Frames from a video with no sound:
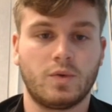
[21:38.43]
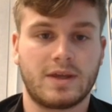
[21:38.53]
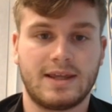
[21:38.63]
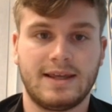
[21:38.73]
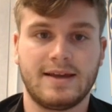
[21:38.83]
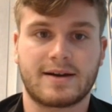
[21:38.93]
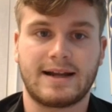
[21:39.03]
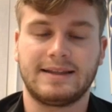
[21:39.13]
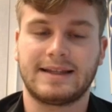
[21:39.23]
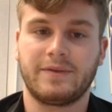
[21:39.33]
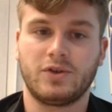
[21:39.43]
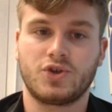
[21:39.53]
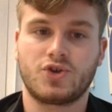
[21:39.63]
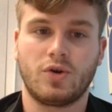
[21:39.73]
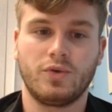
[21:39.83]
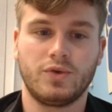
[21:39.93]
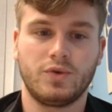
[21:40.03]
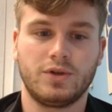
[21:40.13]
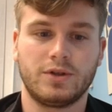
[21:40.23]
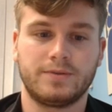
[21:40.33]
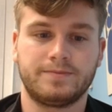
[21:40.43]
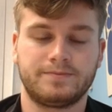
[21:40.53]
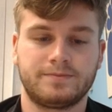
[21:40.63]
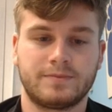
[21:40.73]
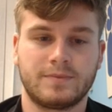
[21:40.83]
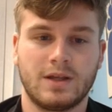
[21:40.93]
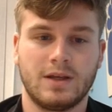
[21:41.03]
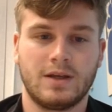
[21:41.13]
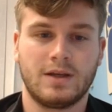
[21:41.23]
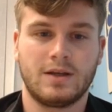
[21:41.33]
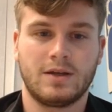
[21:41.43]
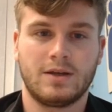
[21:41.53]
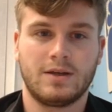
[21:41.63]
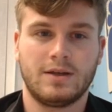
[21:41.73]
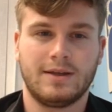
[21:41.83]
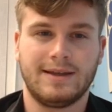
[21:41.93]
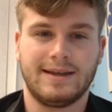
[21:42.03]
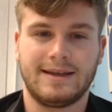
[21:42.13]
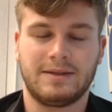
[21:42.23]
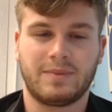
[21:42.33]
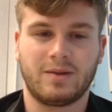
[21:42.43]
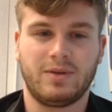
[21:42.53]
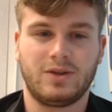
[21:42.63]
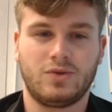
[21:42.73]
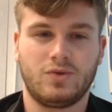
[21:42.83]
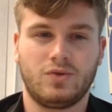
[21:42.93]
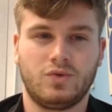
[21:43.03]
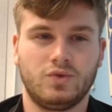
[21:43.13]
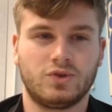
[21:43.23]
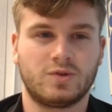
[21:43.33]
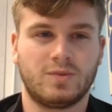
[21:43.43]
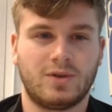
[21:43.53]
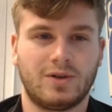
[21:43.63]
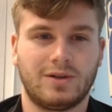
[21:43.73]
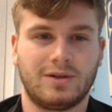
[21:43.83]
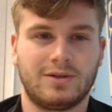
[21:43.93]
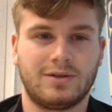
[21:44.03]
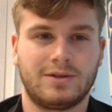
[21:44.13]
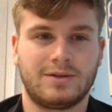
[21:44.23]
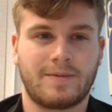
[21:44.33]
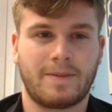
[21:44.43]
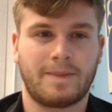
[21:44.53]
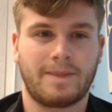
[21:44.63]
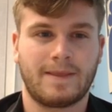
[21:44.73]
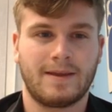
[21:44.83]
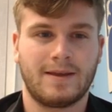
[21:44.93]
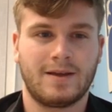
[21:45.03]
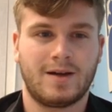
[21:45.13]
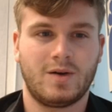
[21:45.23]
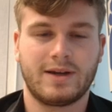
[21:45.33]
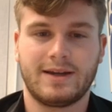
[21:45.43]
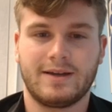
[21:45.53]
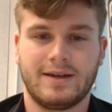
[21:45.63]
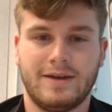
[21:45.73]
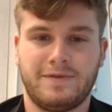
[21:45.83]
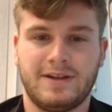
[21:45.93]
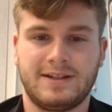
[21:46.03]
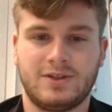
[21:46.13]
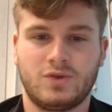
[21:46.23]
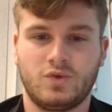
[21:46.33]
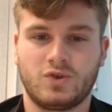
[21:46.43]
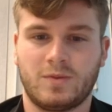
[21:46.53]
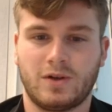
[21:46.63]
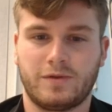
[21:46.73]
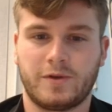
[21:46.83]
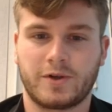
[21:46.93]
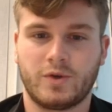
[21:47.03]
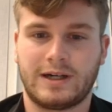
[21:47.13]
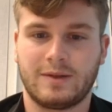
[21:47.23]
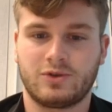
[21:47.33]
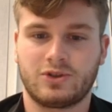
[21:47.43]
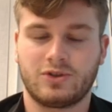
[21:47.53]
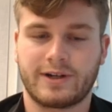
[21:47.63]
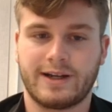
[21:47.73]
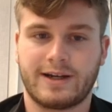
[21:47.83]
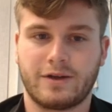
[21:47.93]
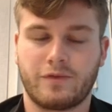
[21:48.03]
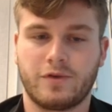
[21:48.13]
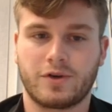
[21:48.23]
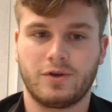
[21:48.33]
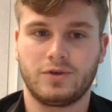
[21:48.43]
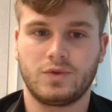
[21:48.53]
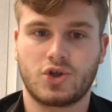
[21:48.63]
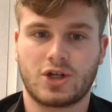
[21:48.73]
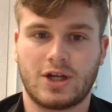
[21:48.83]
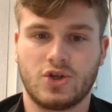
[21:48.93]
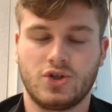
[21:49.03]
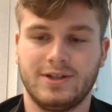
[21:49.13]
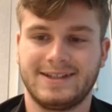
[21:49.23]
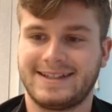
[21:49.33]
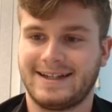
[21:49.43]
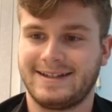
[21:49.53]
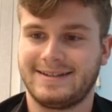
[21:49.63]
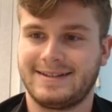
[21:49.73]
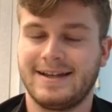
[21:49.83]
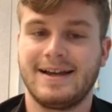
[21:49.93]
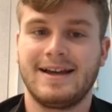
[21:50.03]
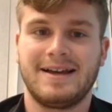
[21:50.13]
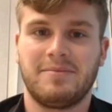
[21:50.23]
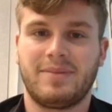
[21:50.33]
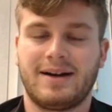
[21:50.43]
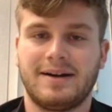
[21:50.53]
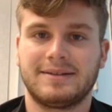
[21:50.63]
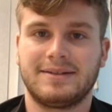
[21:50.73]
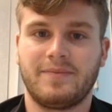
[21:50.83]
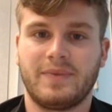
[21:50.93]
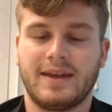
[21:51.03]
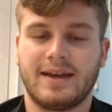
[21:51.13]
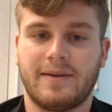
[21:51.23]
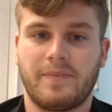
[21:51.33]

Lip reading: here and I will show you the, yeah, it might be too small. Okay, if this is too small for you, I am sorry, I forgot to change the size, but yeah,